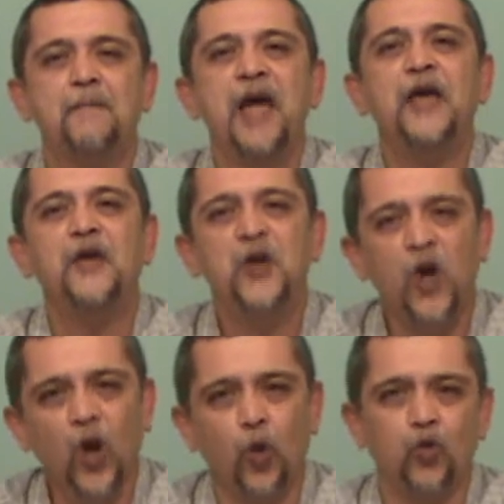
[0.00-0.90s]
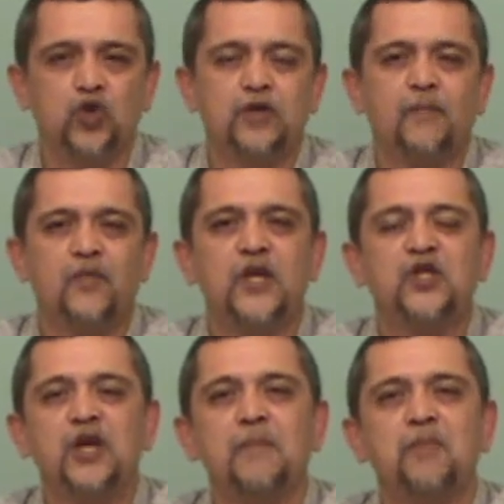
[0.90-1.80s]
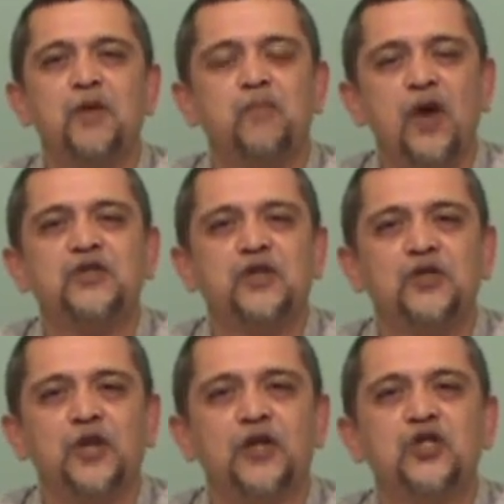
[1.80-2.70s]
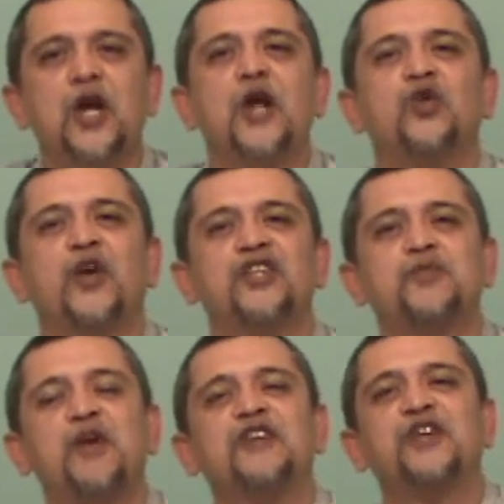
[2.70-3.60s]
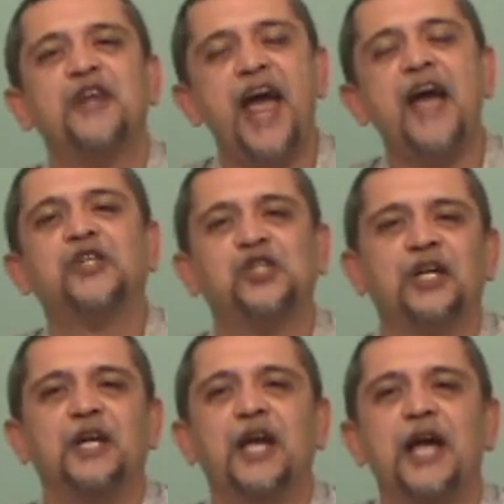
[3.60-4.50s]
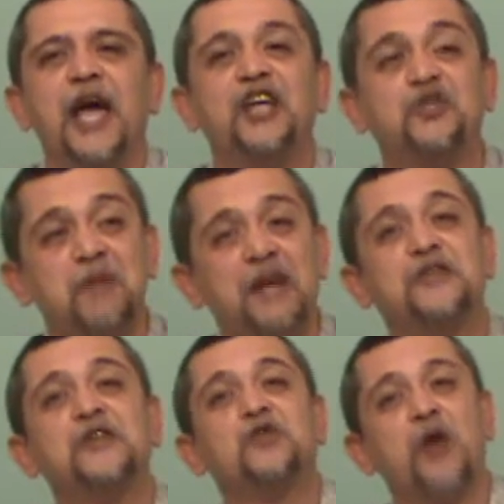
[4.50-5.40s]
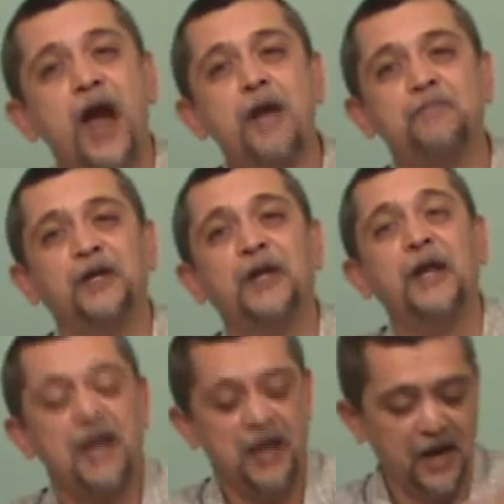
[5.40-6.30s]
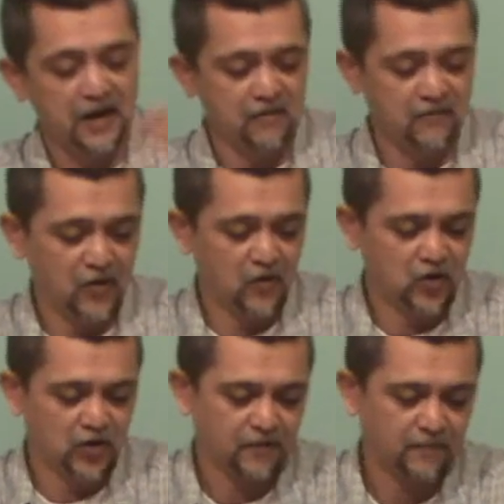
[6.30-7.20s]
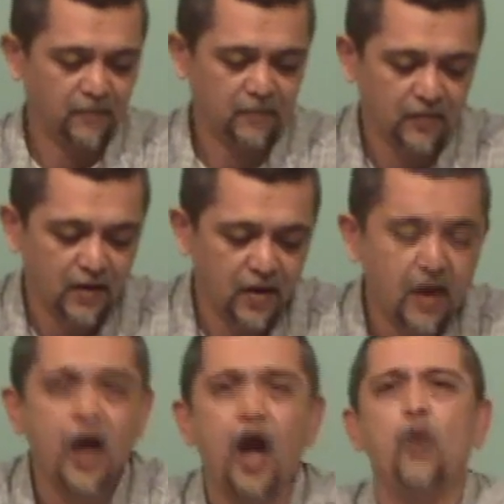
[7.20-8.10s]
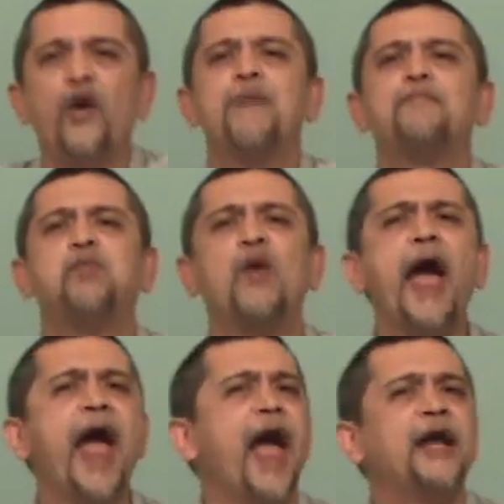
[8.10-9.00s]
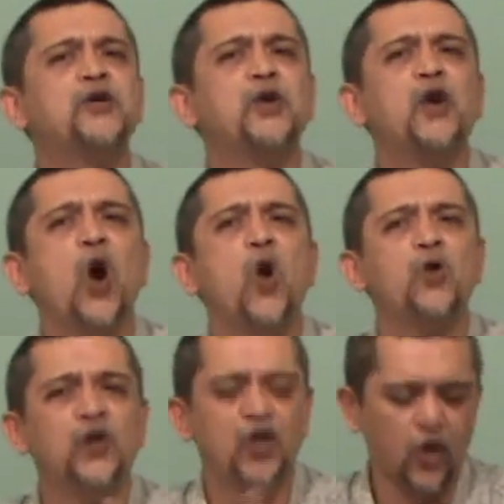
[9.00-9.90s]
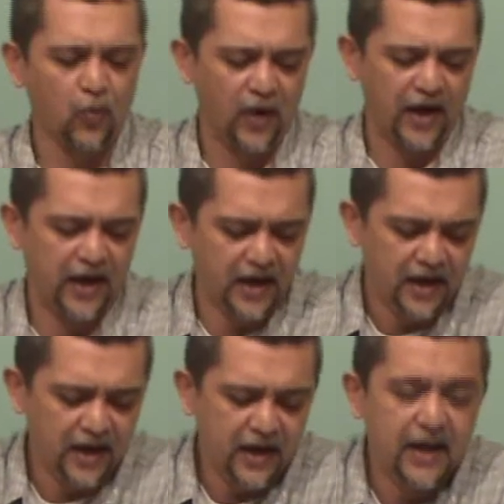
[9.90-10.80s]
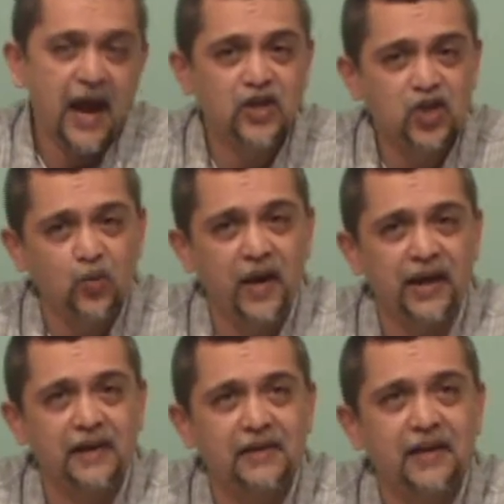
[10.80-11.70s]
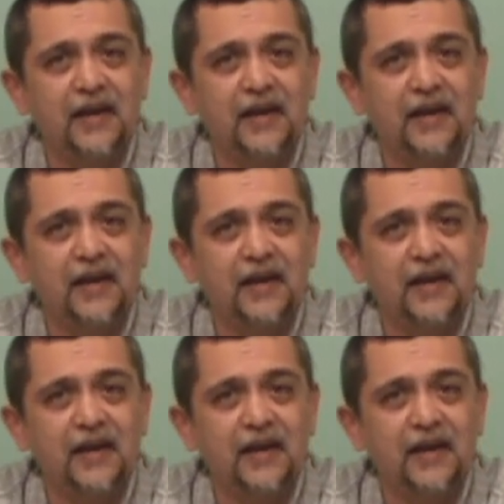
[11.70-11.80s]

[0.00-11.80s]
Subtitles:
may use the simple present tense to express an action expected to happen in the future. We plan to go to Korea next week.